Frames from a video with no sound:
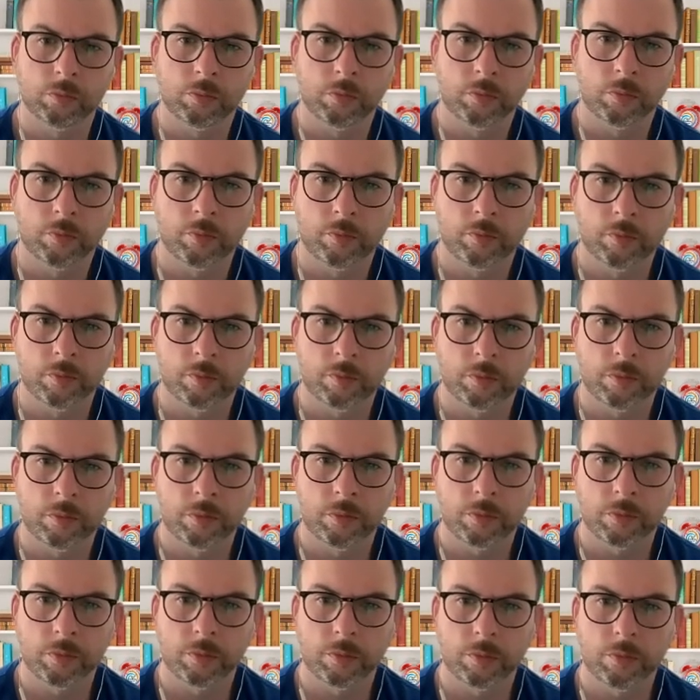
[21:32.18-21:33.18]

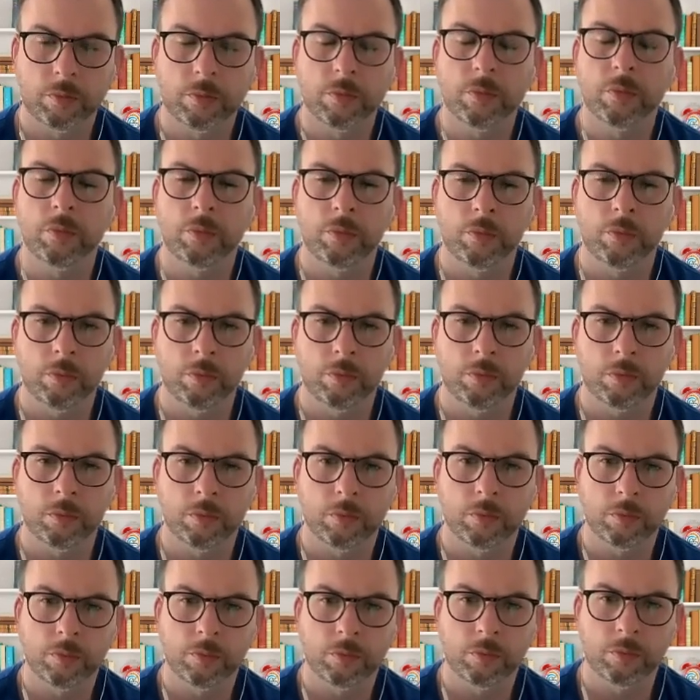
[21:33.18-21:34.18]

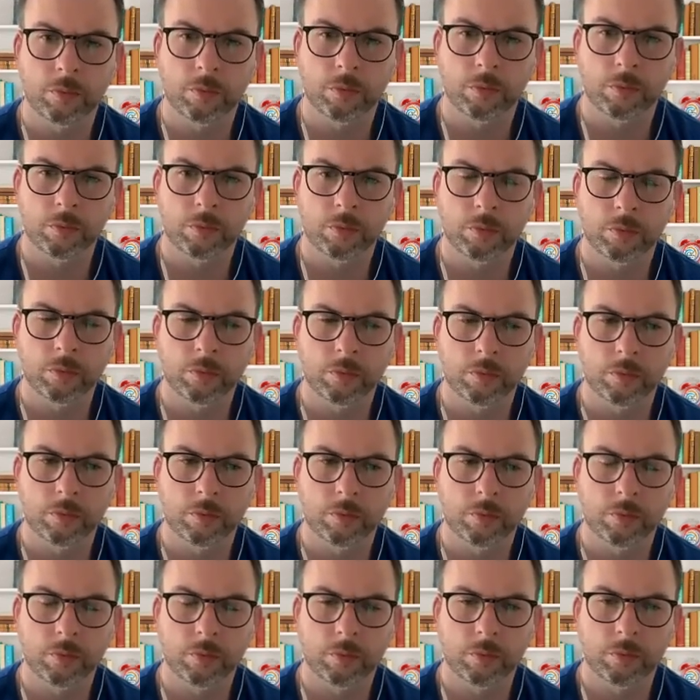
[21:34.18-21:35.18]

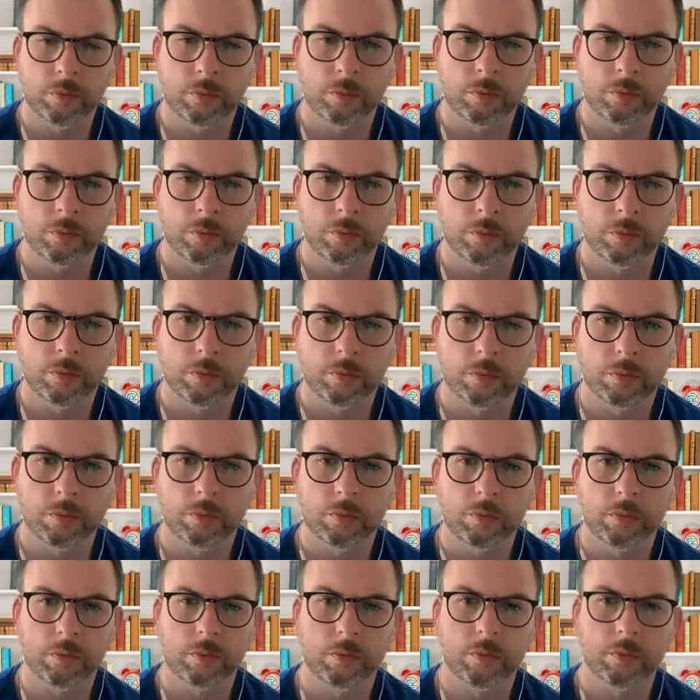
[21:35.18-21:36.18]

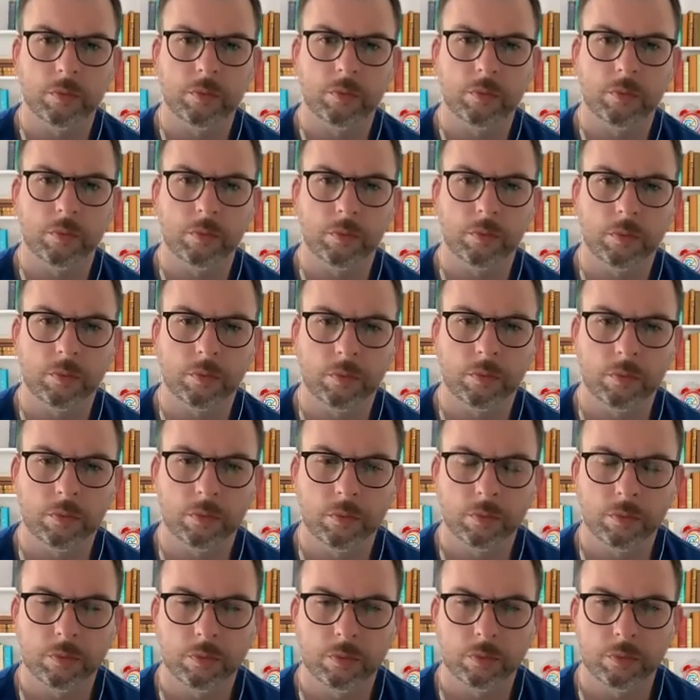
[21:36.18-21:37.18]

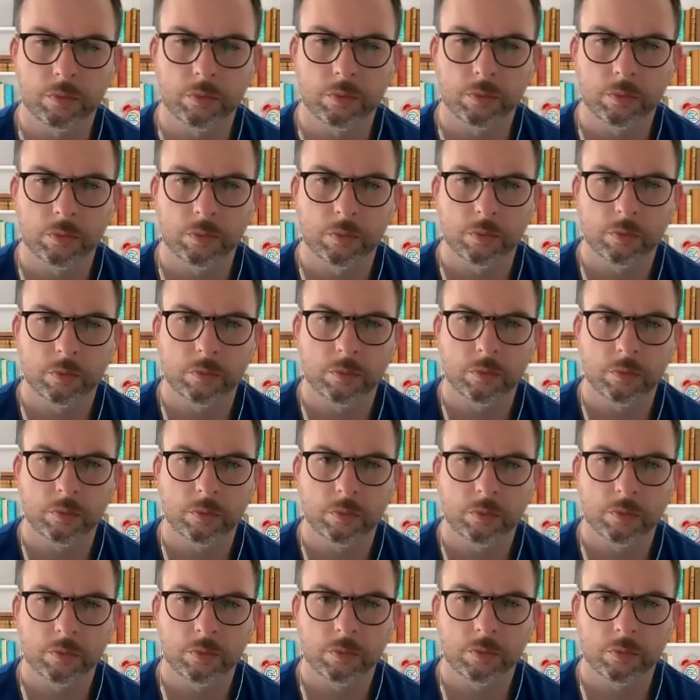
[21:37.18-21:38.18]

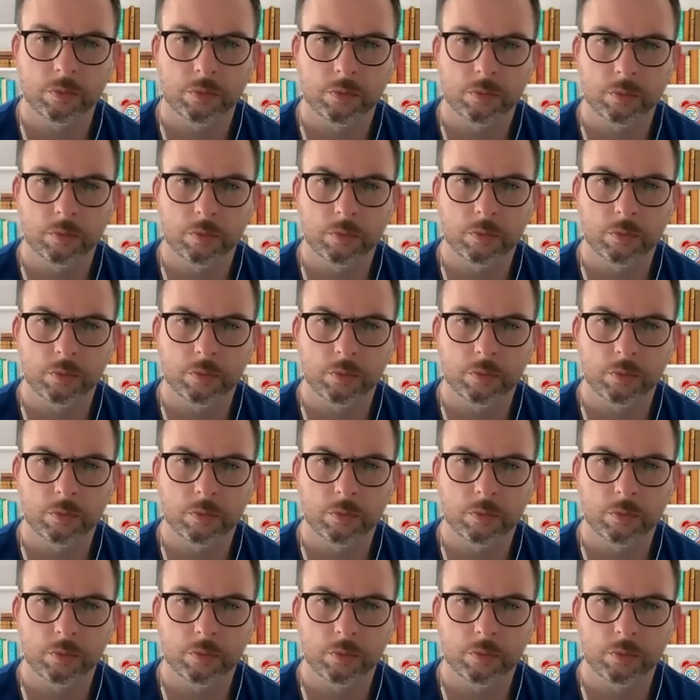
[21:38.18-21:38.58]
(not speaking)